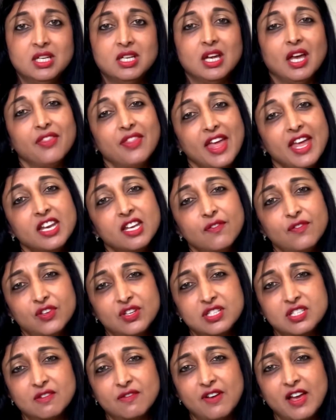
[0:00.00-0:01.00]
And then if you
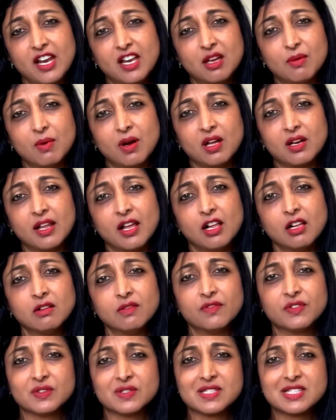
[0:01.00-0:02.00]
develop
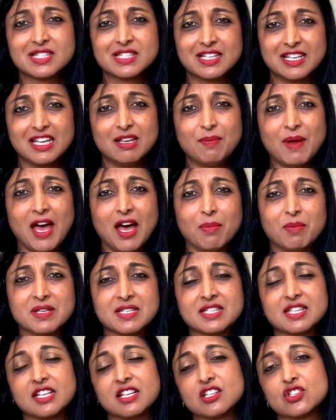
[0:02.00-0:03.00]
unhelpful sleep
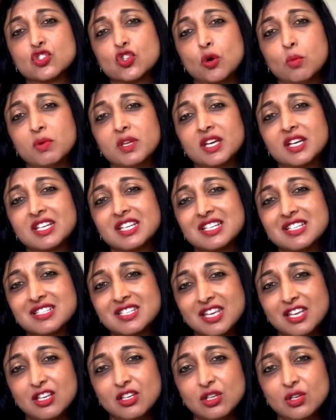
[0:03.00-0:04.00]
habits, the insomnia
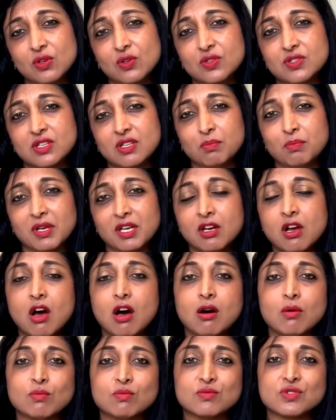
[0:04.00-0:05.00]
continues and
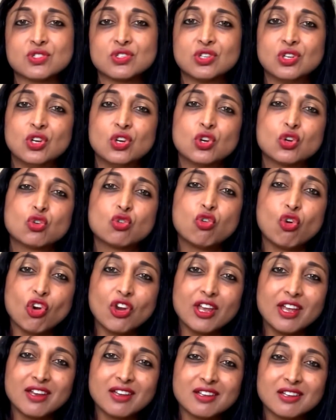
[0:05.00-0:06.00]
becomes
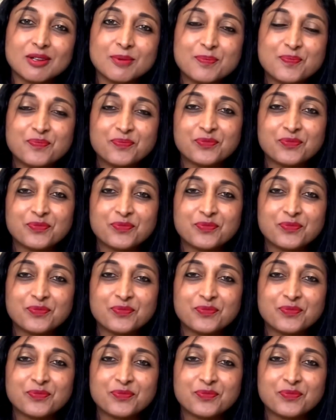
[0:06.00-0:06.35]
chronic.